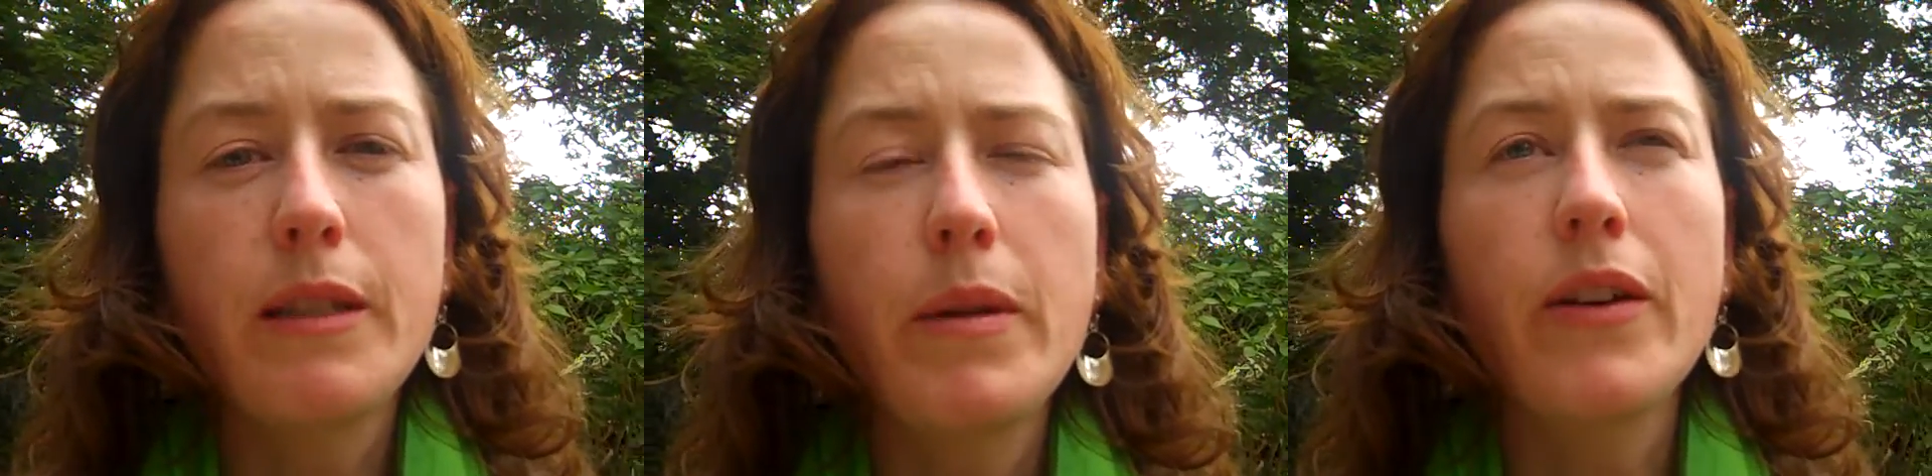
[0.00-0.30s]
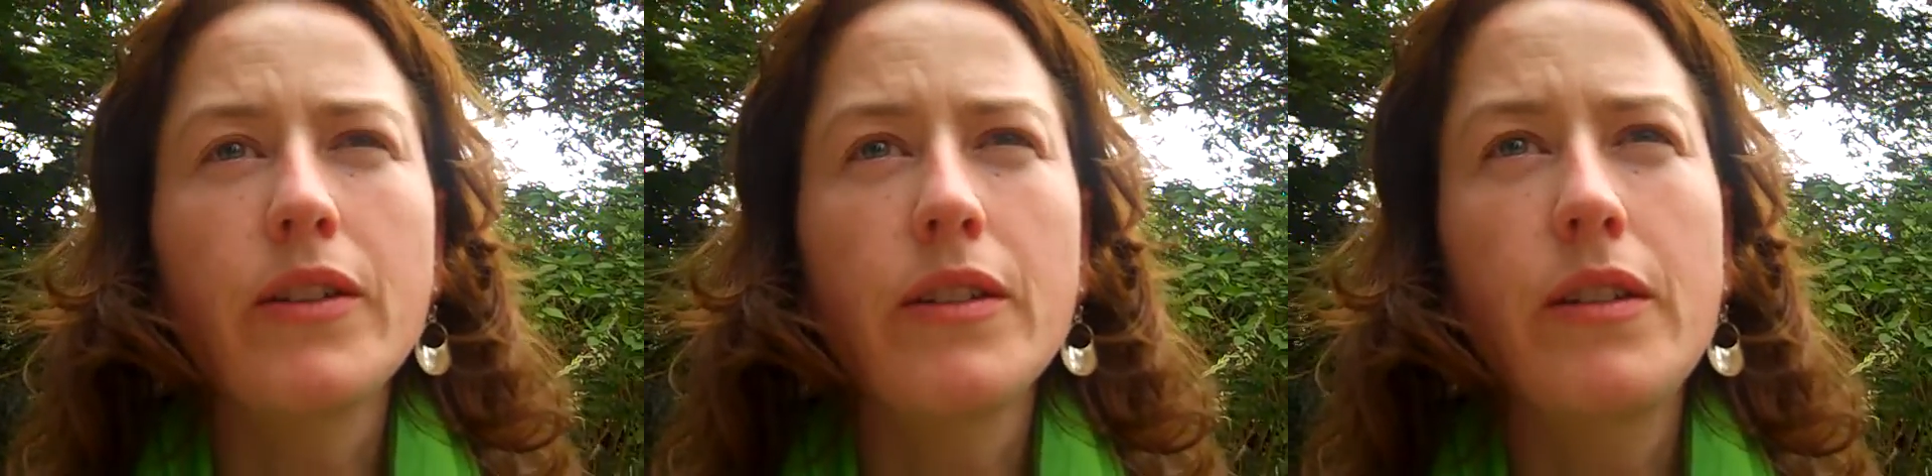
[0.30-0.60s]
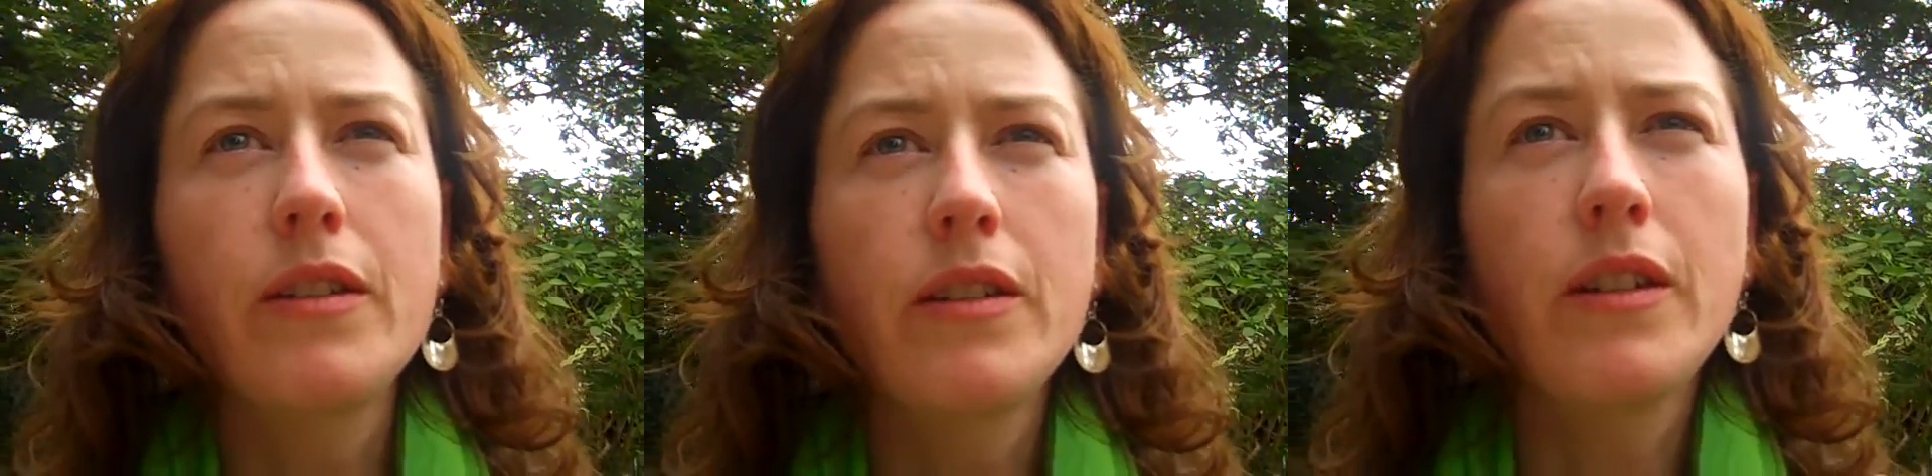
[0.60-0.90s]

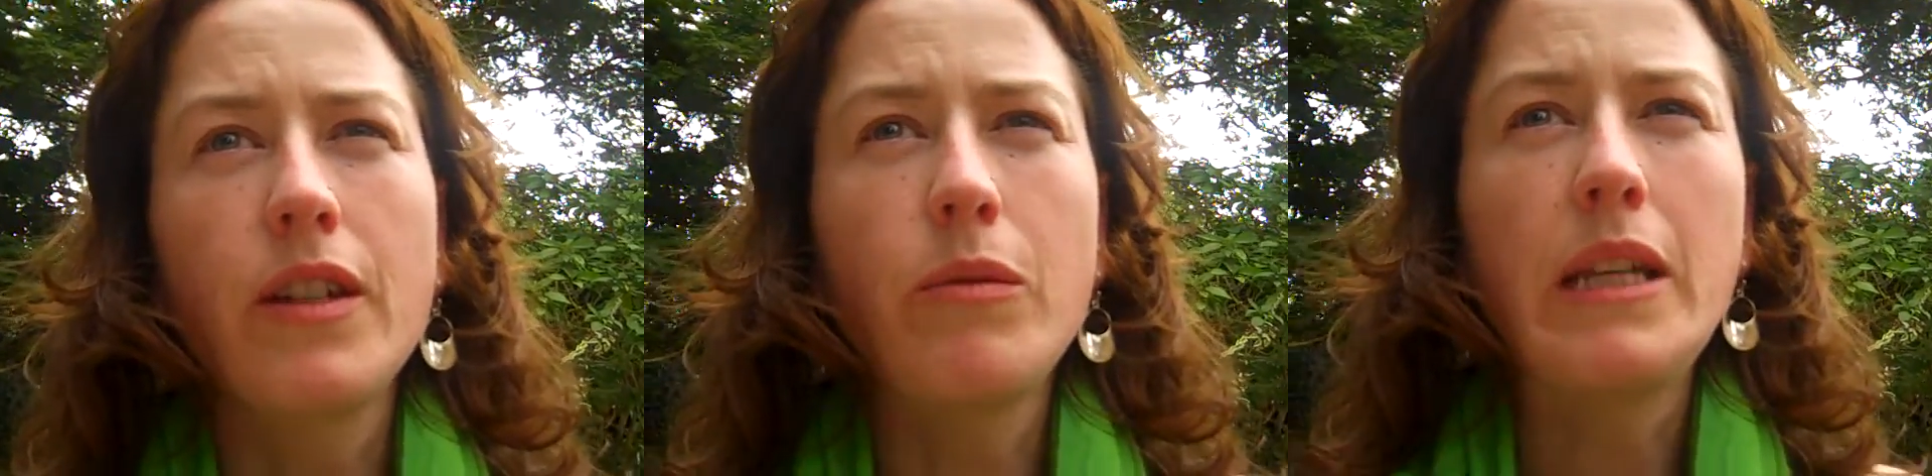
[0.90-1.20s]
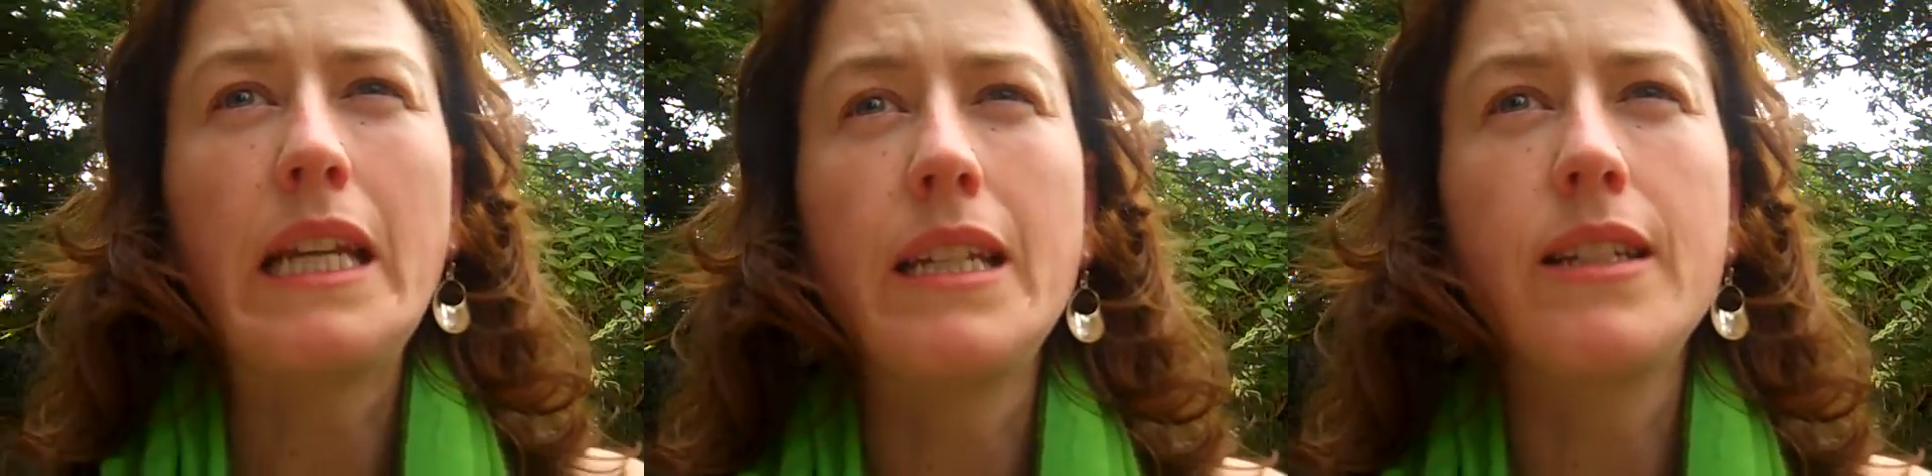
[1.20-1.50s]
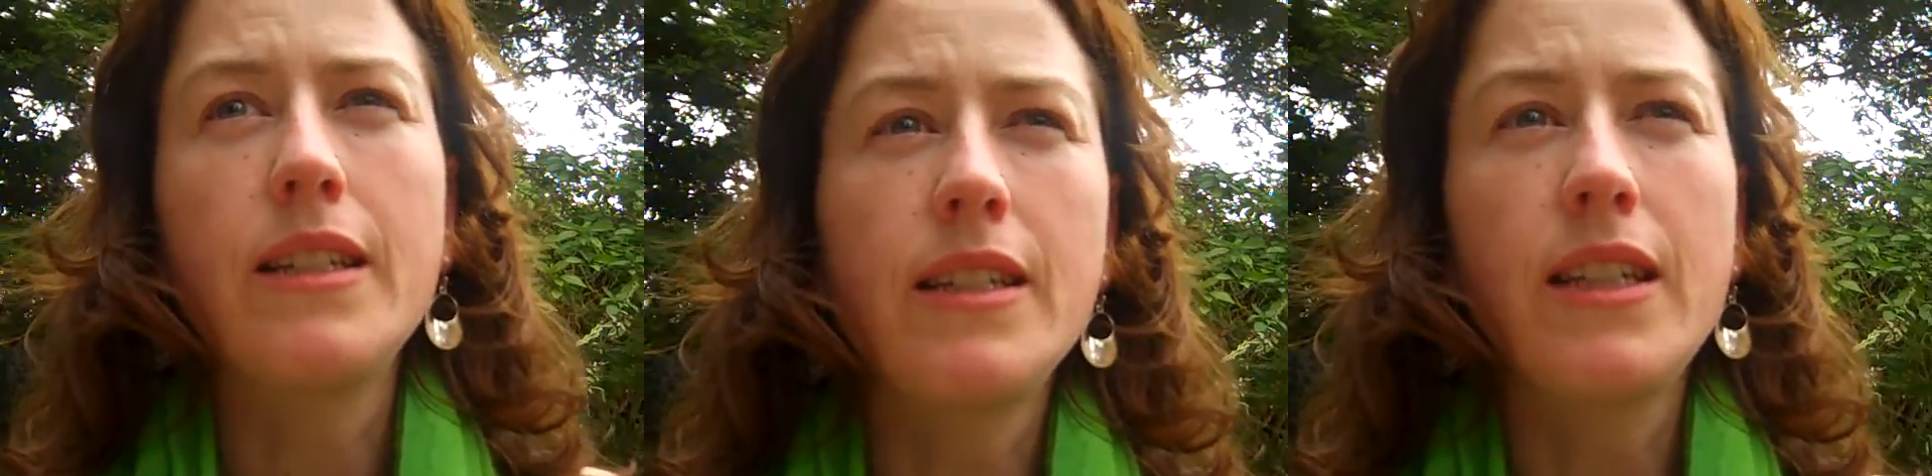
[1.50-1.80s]
experience, you know, we
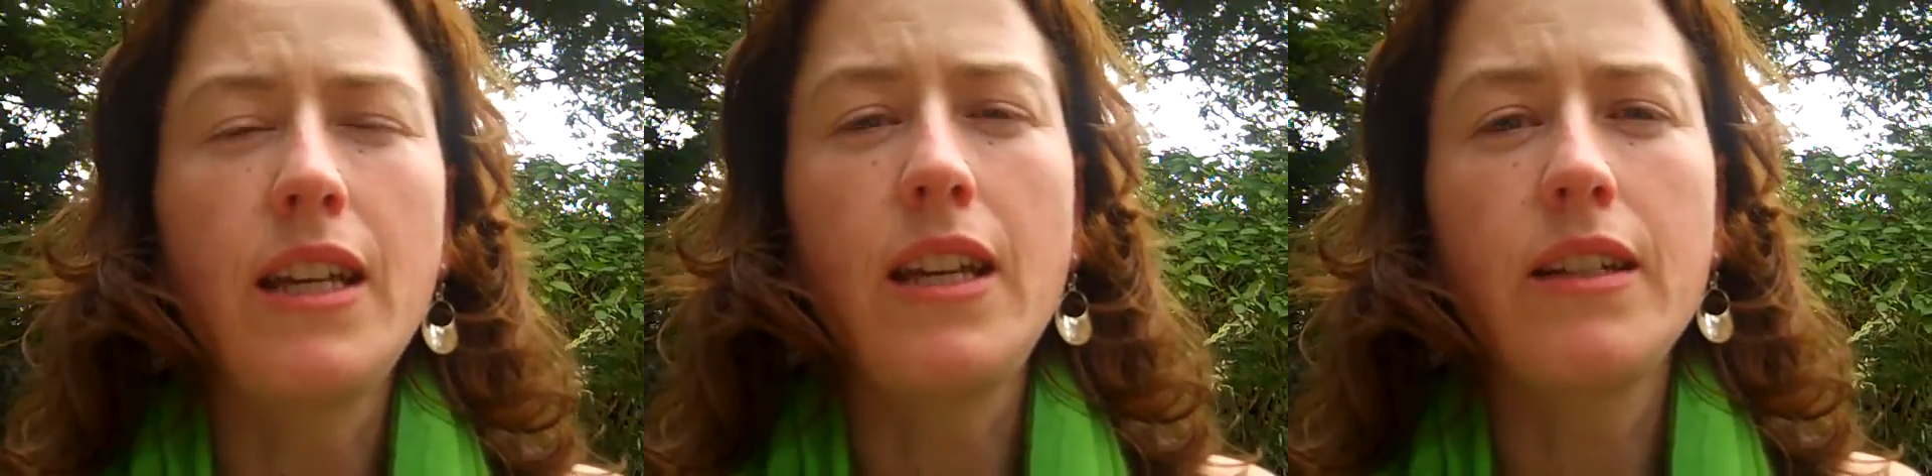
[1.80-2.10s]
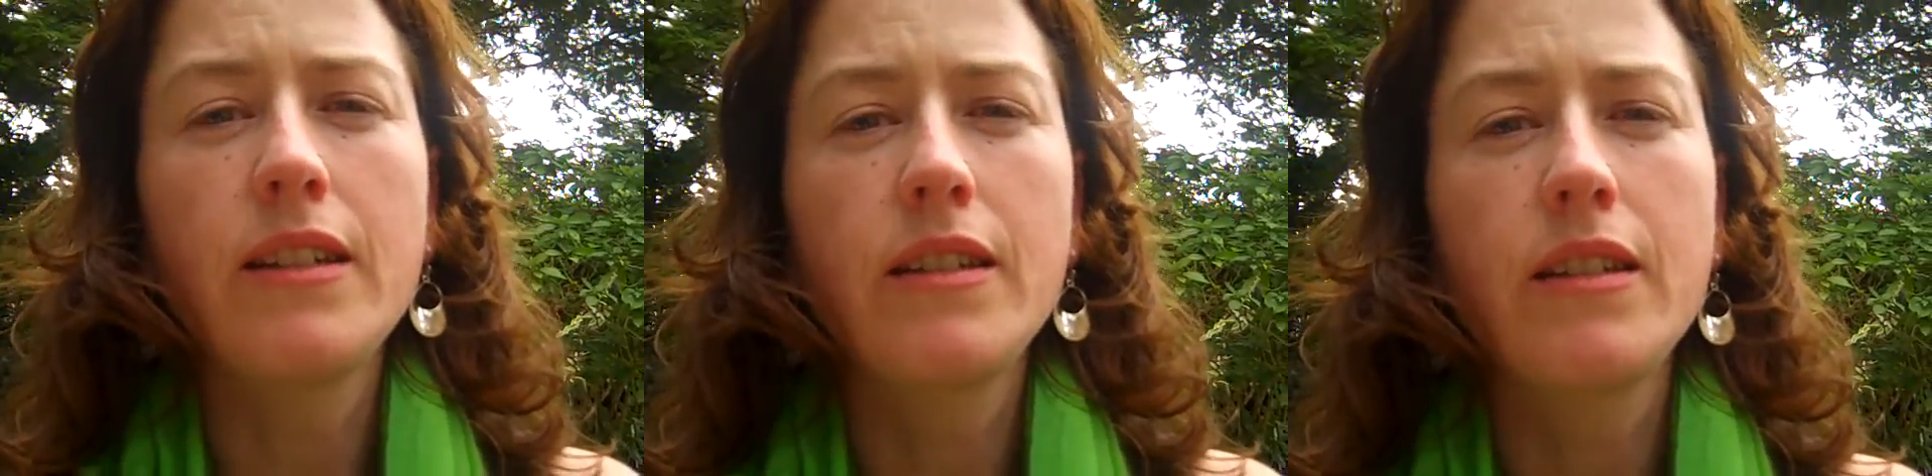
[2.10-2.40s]
needed to see